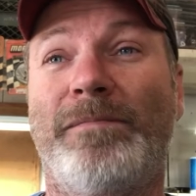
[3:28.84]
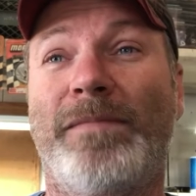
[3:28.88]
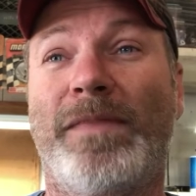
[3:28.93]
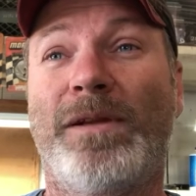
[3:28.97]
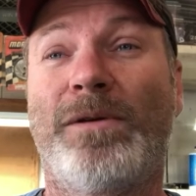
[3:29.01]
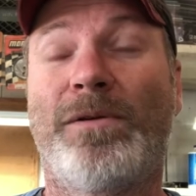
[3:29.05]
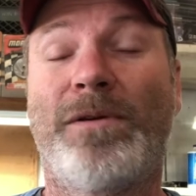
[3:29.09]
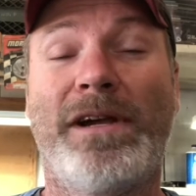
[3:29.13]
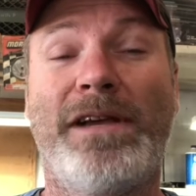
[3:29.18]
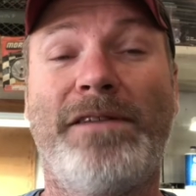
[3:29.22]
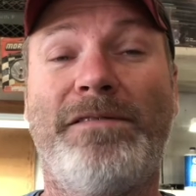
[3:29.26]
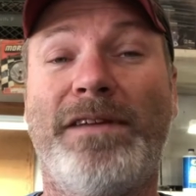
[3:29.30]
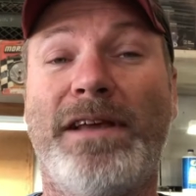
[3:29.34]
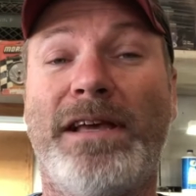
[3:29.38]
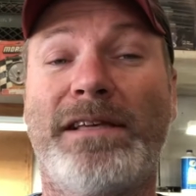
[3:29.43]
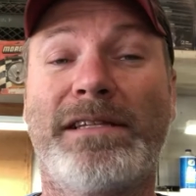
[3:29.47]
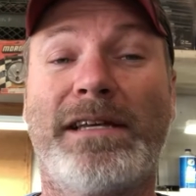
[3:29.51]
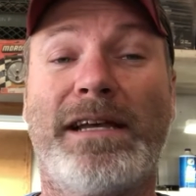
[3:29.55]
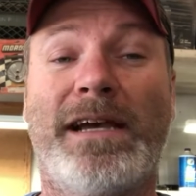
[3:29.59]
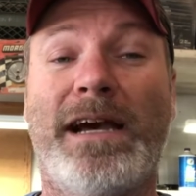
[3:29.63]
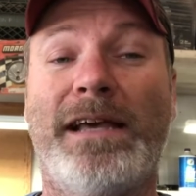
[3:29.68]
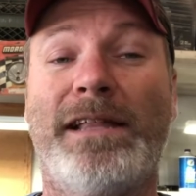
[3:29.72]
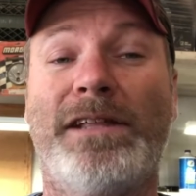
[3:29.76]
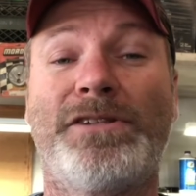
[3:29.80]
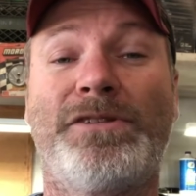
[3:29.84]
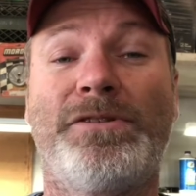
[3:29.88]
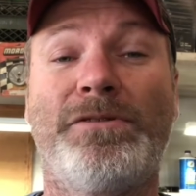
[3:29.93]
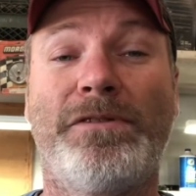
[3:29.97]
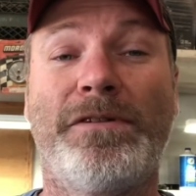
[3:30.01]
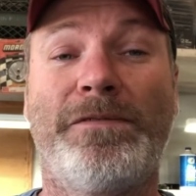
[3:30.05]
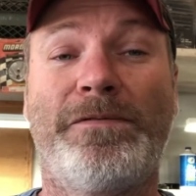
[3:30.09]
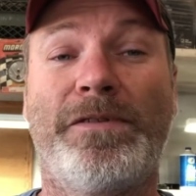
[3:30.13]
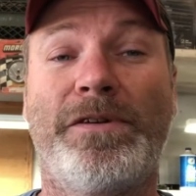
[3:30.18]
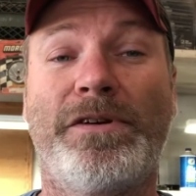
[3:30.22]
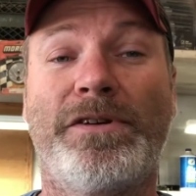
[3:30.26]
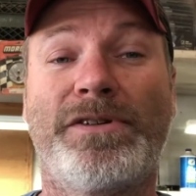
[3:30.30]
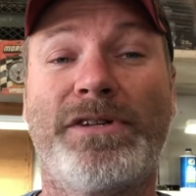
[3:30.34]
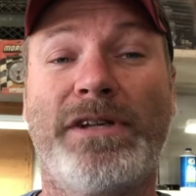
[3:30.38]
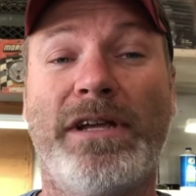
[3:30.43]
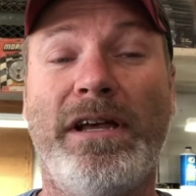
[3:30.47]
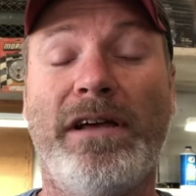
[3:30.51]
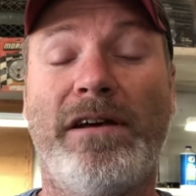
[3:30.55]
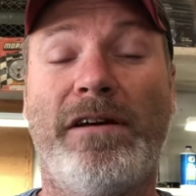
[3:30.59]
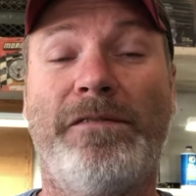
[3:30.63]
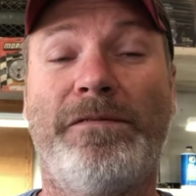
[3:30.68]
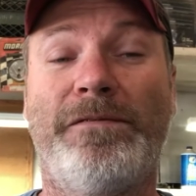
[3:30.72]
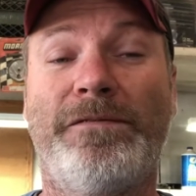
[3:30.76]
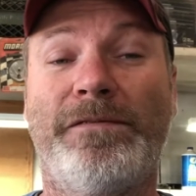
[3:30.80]
or even as a guy that's doing it for
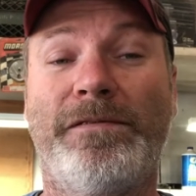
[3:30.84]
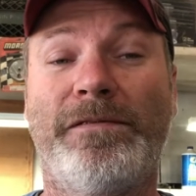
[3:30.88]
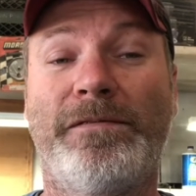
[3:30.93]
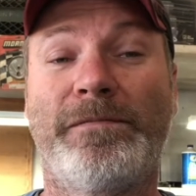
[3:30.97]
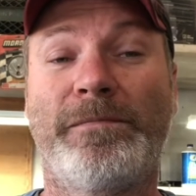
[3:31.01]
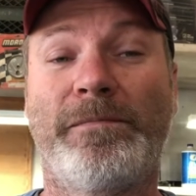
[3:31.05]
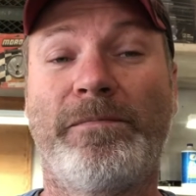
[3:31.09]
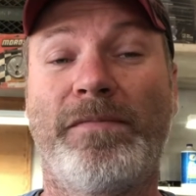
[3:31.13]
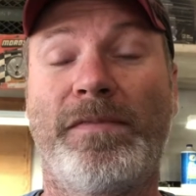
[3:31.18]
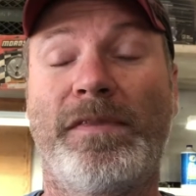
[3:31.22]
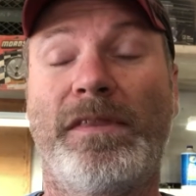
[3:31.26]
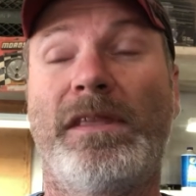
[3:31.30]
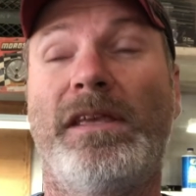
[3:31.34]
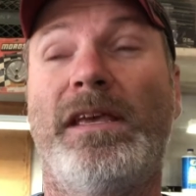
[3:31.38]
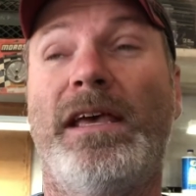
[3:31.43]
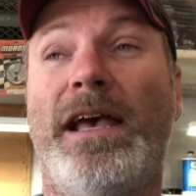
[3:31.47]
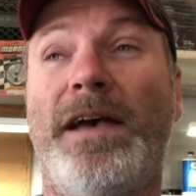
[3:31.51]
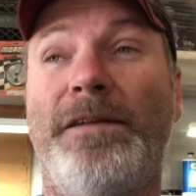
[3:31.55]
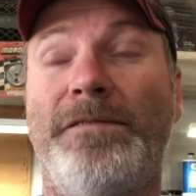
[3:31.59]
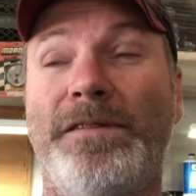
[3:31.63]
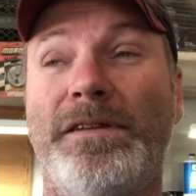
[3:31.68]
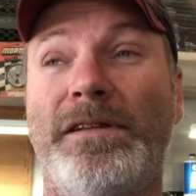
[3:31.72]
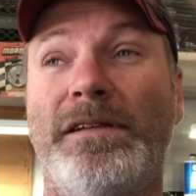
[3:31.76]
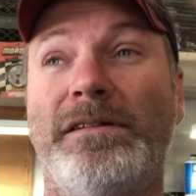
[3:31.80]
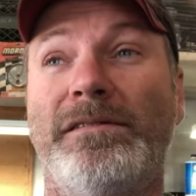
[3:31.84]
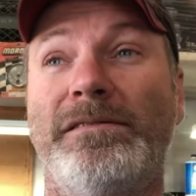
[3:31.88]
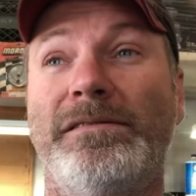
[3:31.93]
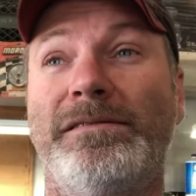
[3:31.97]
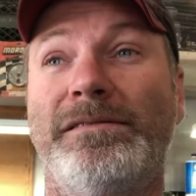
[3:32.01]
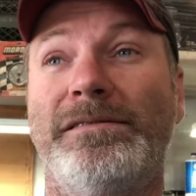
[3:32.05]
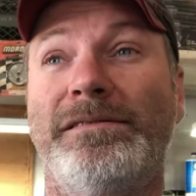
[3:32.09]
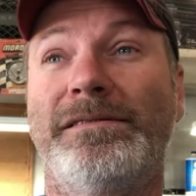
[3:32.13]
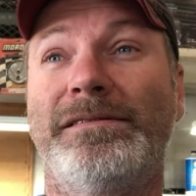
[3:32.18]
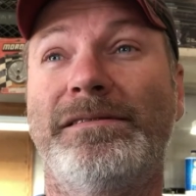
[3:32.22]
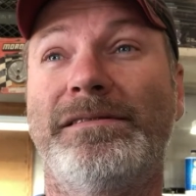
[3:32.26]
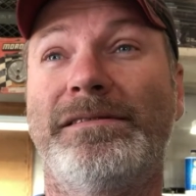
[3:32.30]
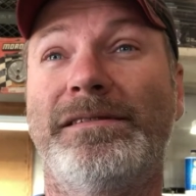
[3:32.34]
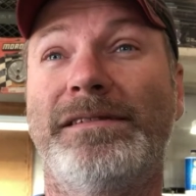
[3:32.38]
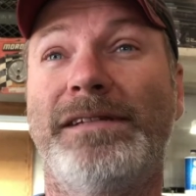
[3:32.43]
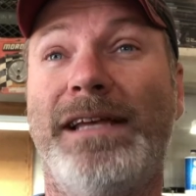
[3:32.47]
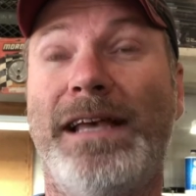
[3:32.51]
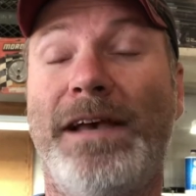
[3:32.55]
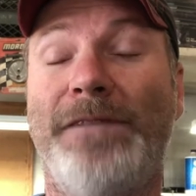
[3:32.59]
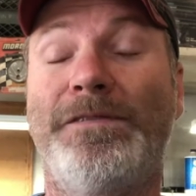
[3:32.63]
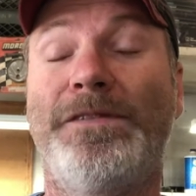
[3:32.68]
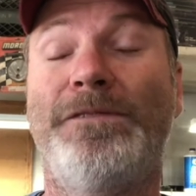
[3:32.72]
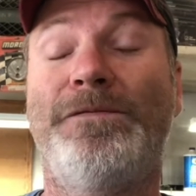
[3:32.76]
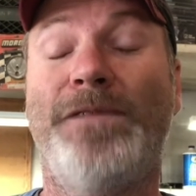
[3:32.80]
yourself, you have to you
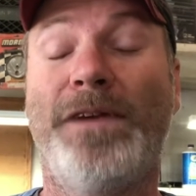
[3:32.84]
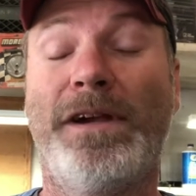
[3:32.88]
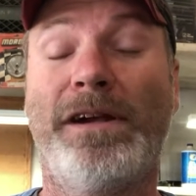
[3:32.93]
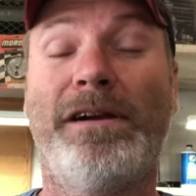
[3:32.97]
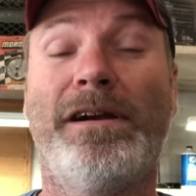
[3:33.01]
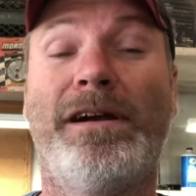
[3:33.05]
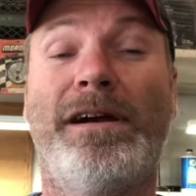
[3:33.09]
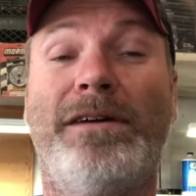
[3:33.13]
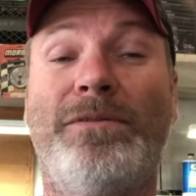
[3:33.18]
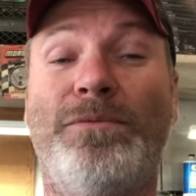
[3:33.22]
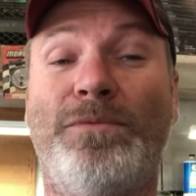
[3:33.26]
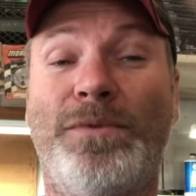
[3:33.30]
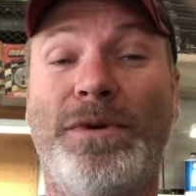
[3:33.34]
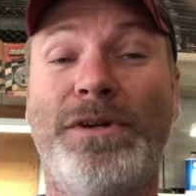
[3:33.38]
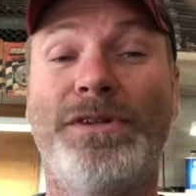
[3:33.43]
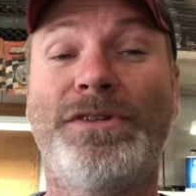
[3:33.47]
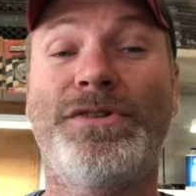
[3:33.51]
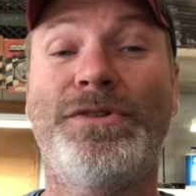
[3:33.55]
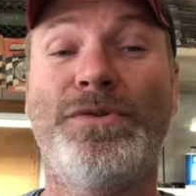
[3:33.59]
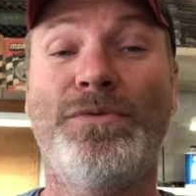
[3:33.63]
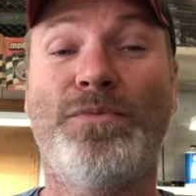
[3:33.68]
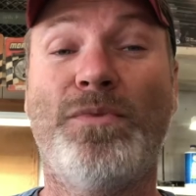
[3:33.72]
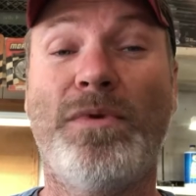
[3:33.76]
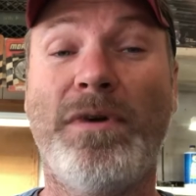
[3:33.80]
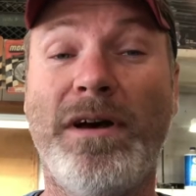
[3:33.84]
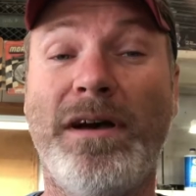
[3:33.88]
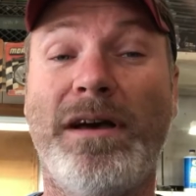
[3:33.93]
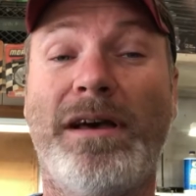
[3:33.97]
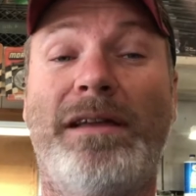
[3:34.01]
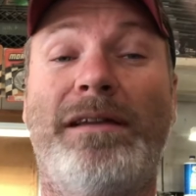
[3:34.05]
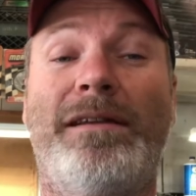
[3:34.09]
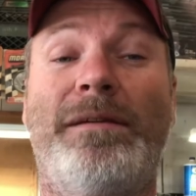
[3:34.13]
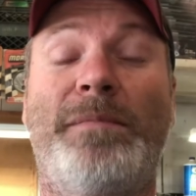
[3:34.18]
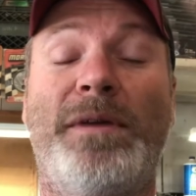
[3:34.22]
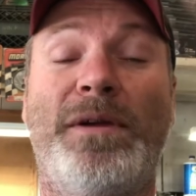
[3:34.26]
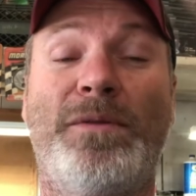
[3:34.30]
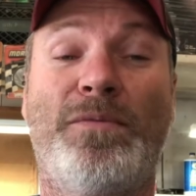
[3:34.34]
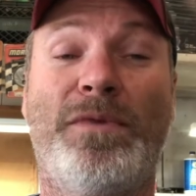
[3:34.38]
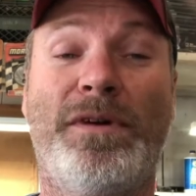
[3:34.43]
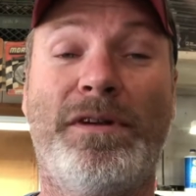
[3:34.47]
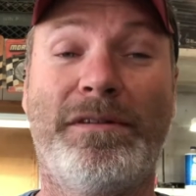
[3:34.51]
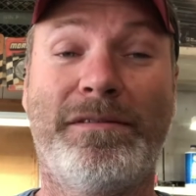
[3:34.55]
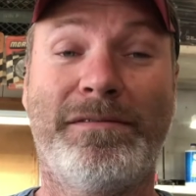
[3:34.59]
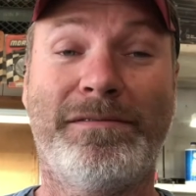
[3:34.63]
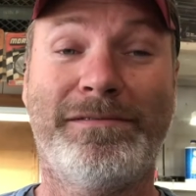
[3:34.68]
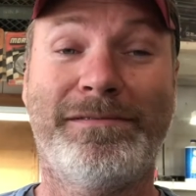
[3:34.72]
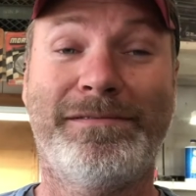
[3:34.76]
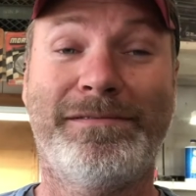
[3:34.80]
have to figure out what you want. I mean, what